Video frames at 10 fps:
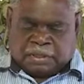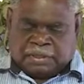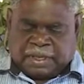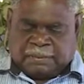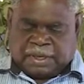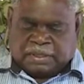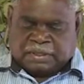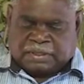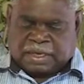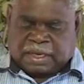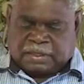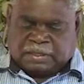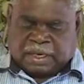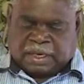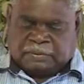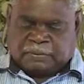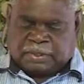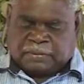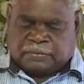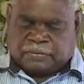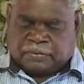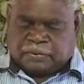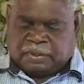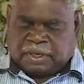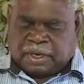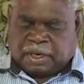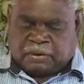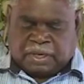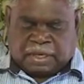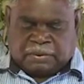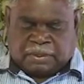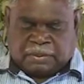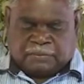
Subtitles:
They must start with their own language.